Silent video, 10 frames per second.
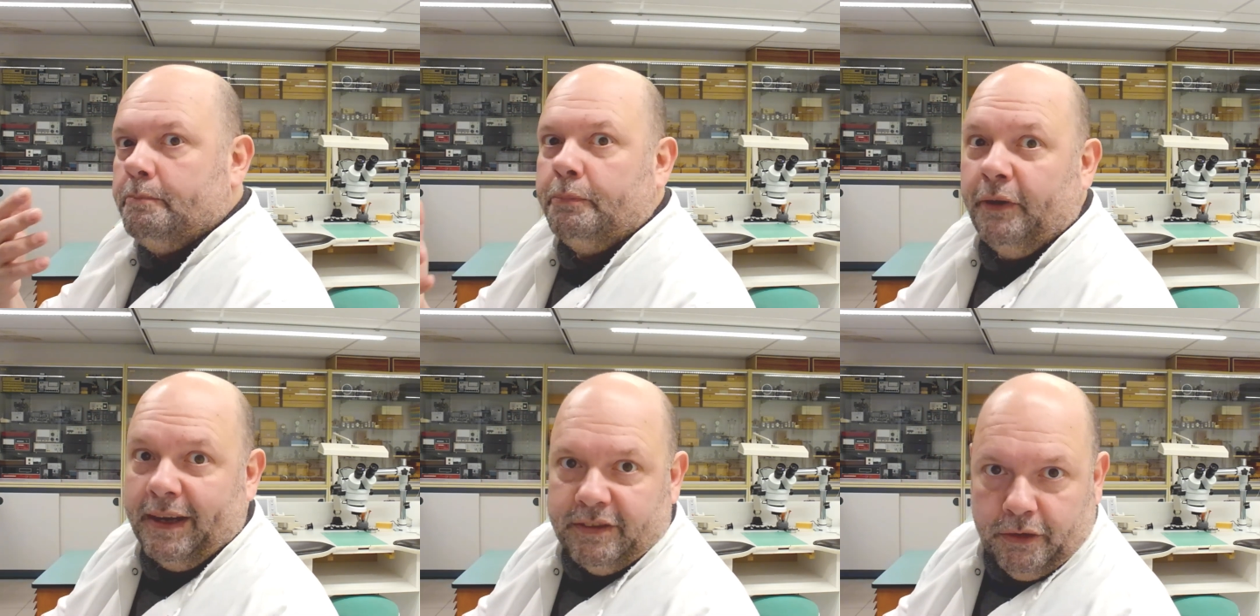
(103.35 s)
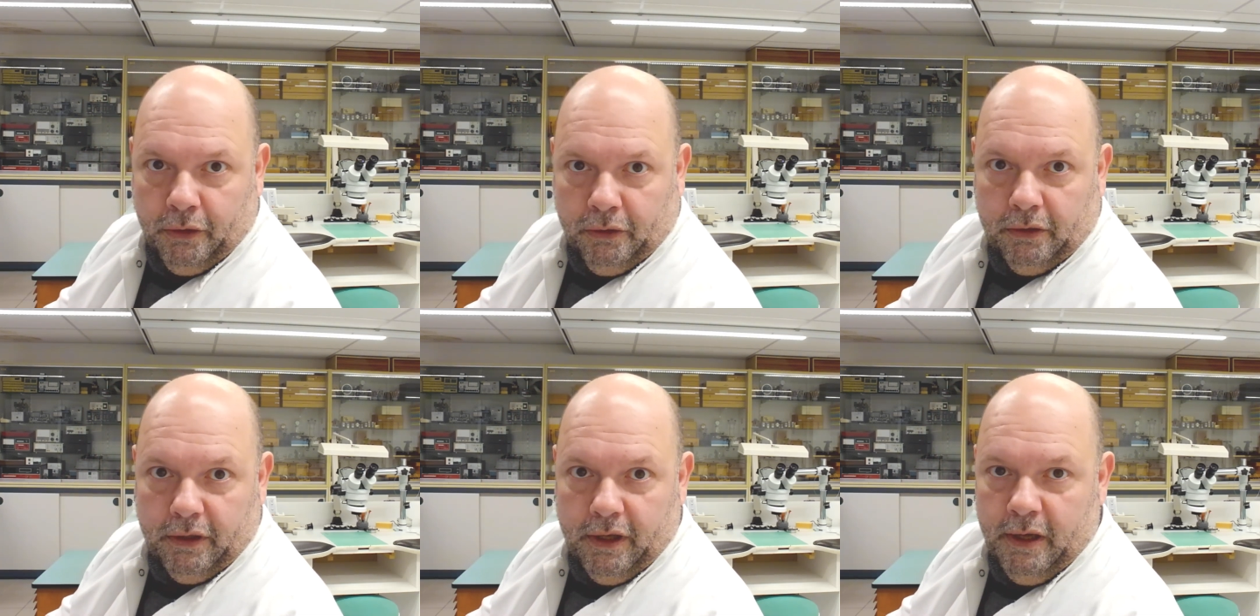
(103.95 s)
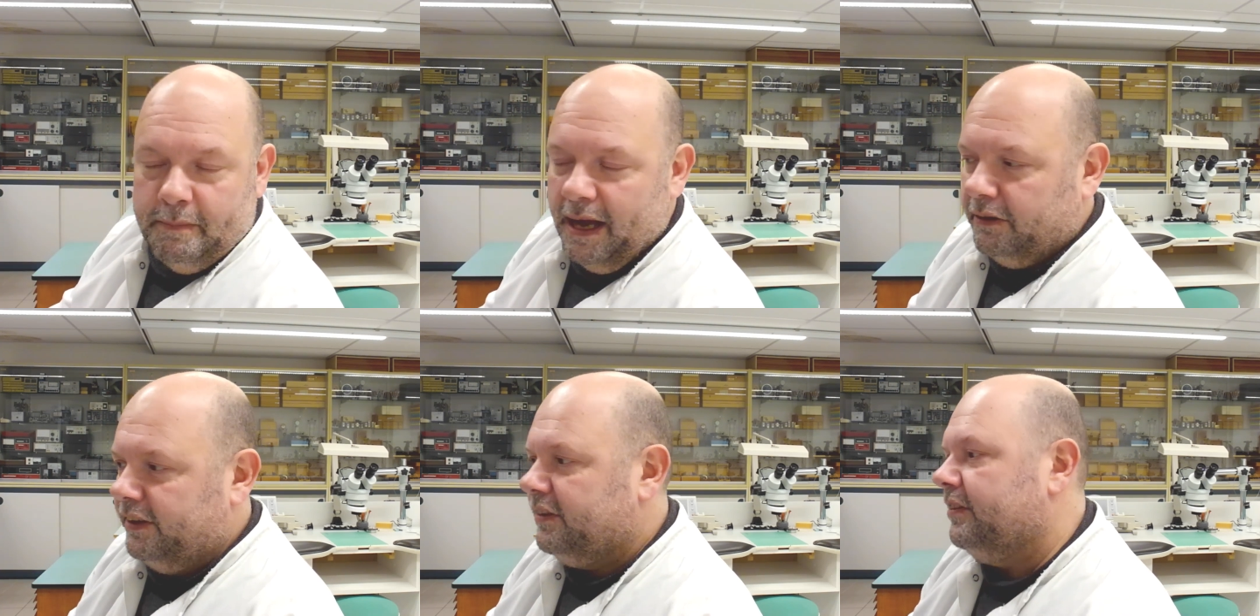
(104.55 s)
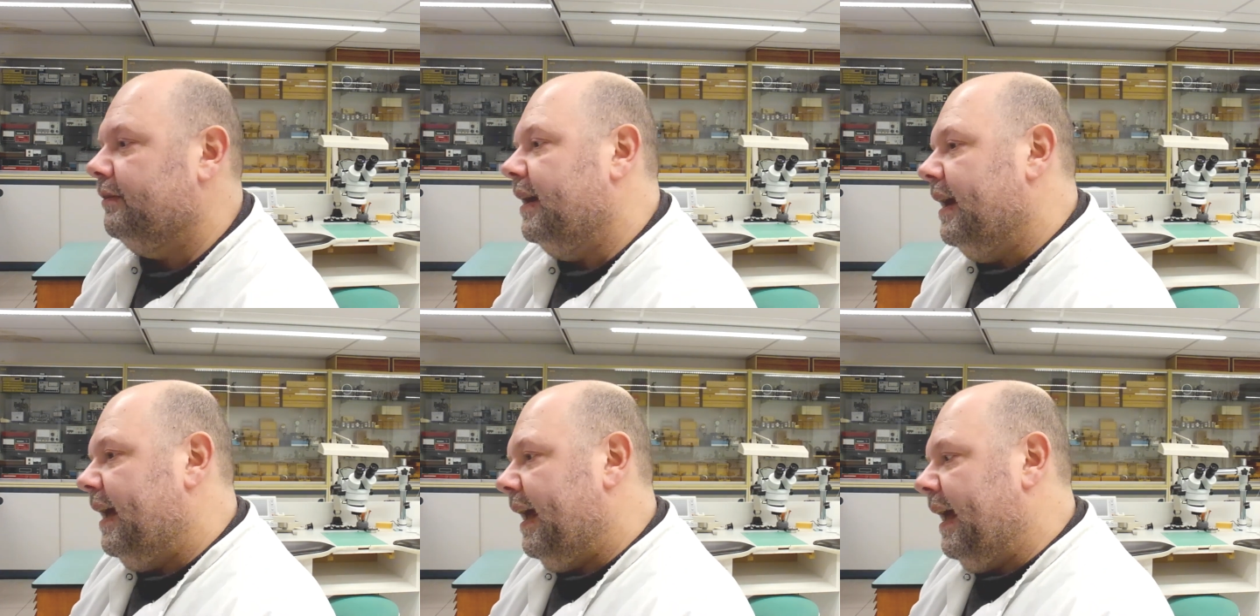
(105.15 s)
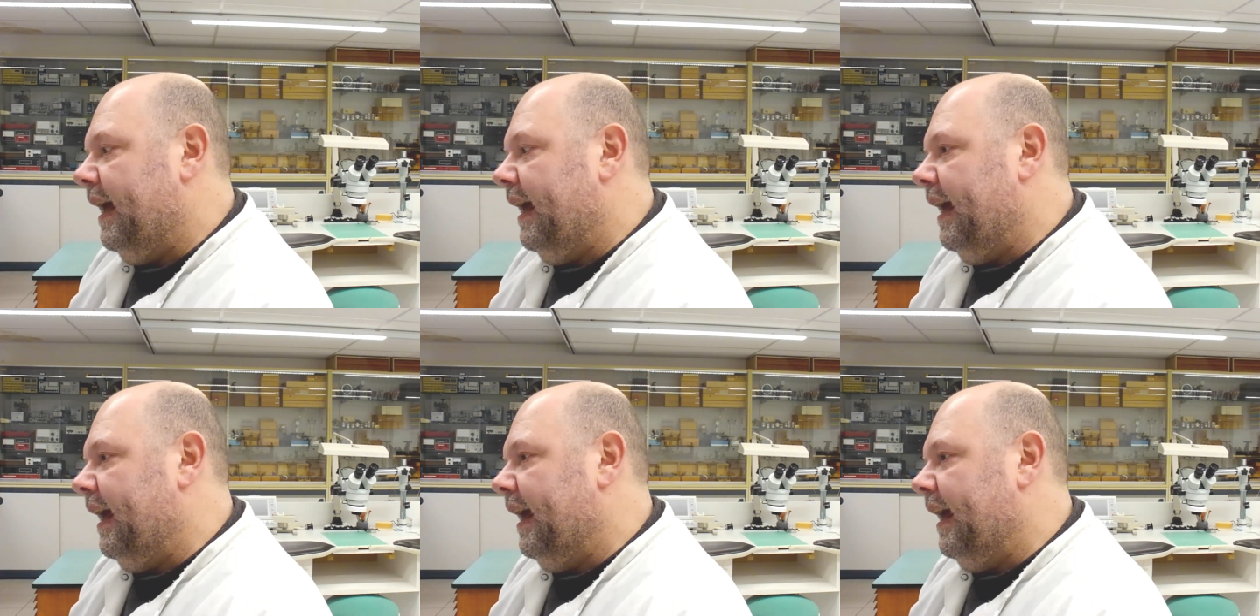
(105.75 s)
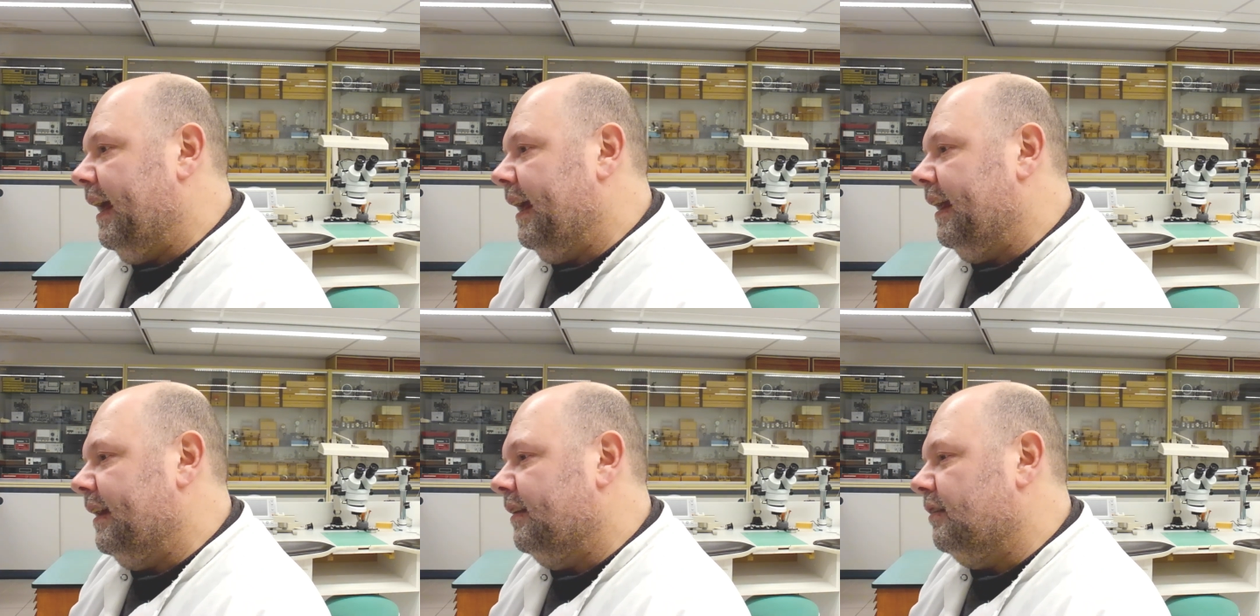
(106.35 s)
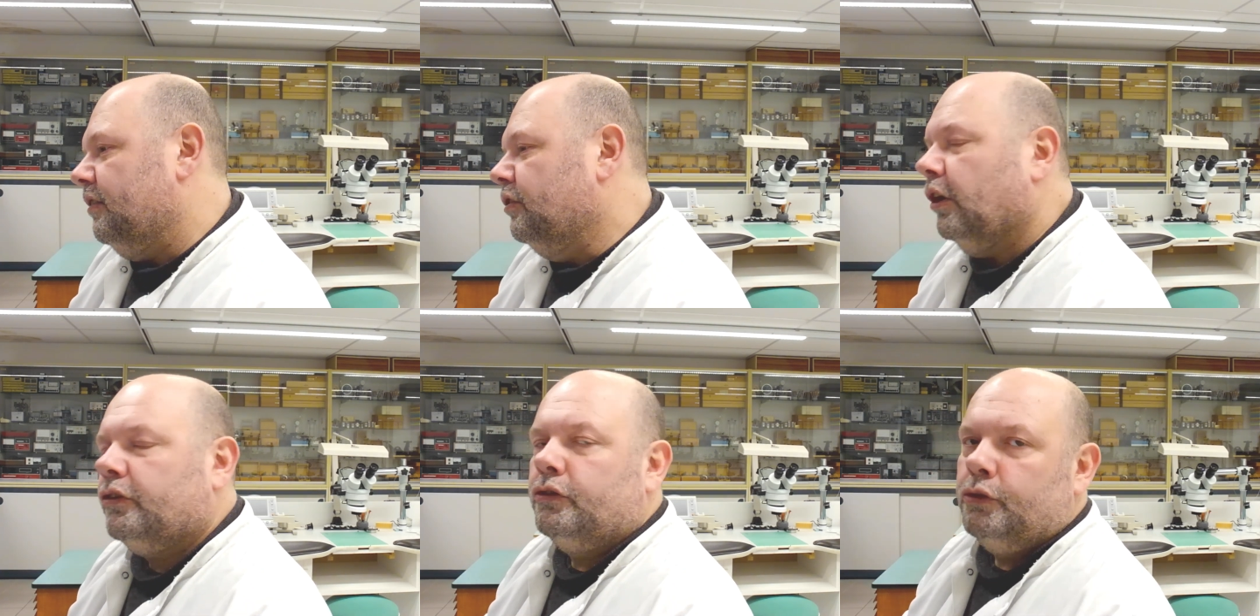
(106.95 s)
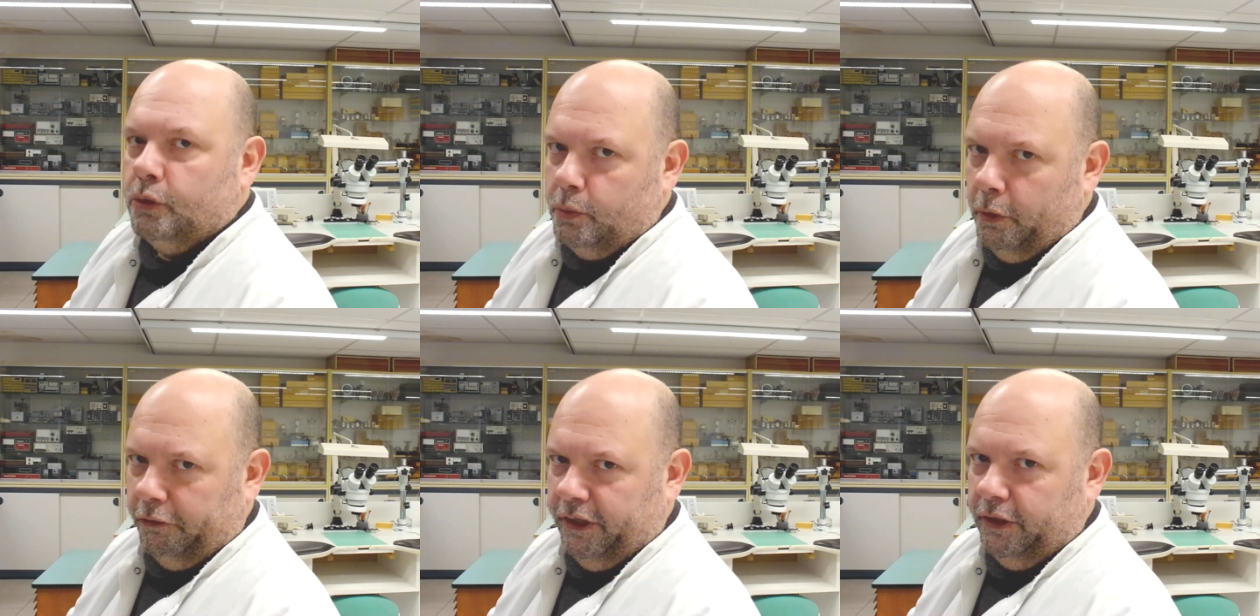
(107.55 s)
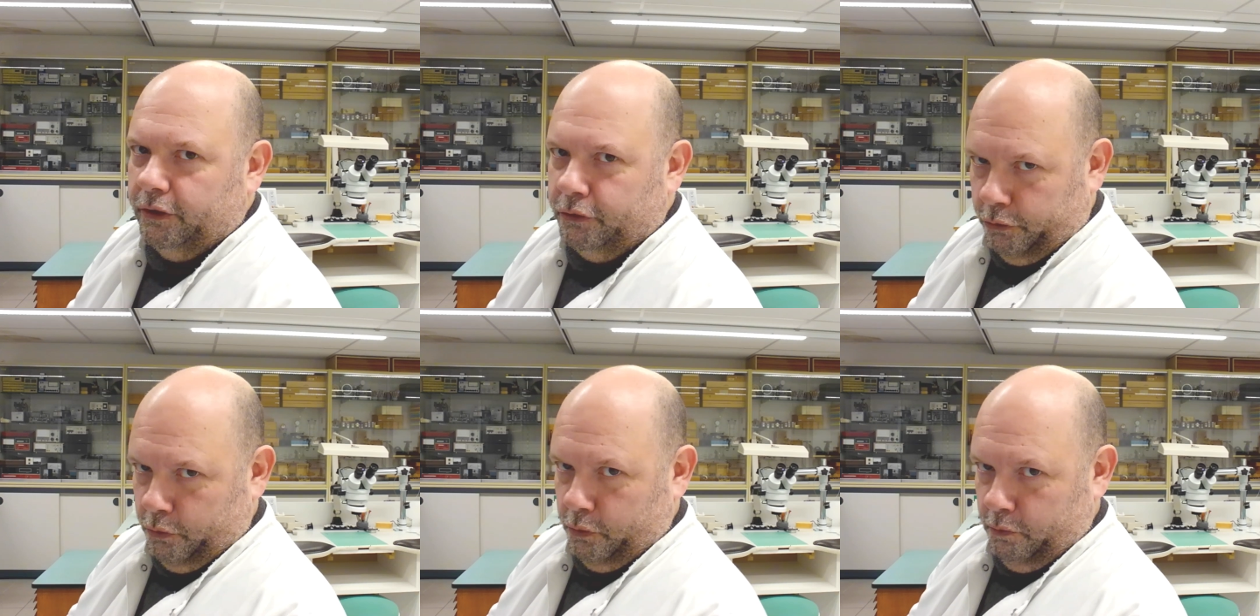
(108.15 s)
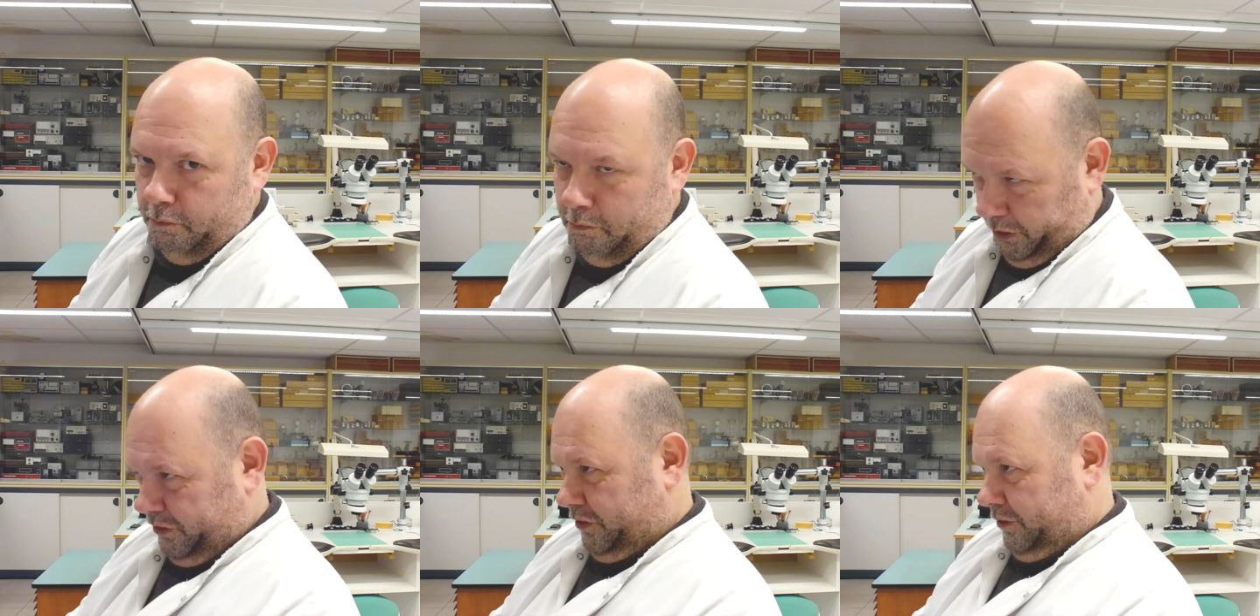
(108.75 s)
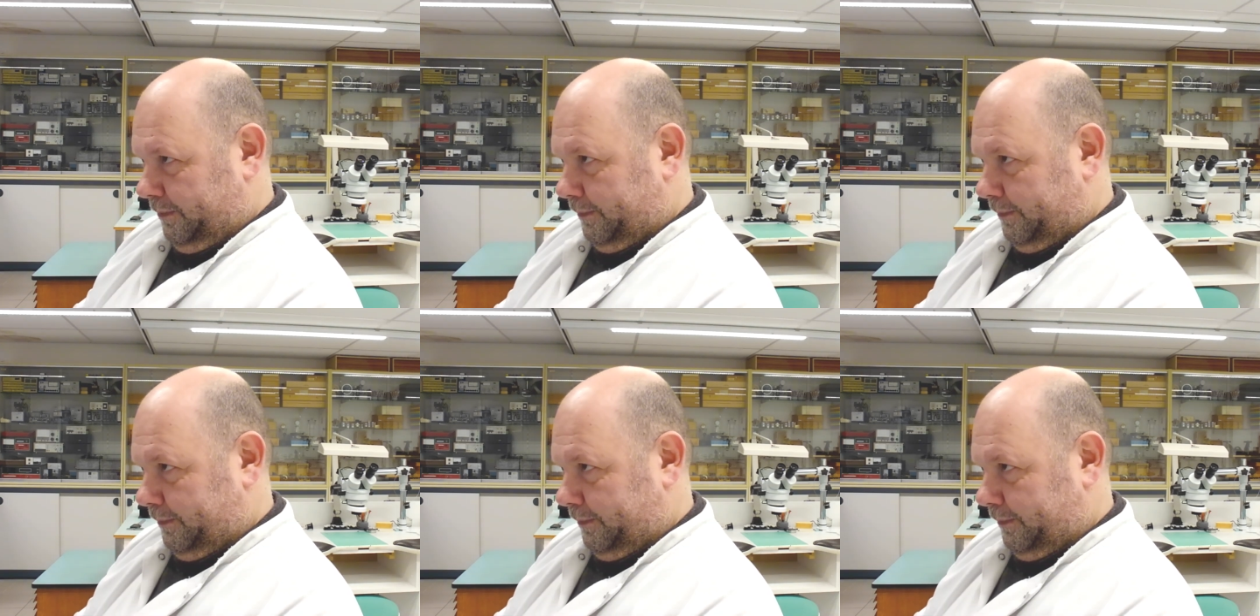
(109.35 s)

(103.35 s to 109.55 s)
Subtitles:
practical about it and not to worry too much,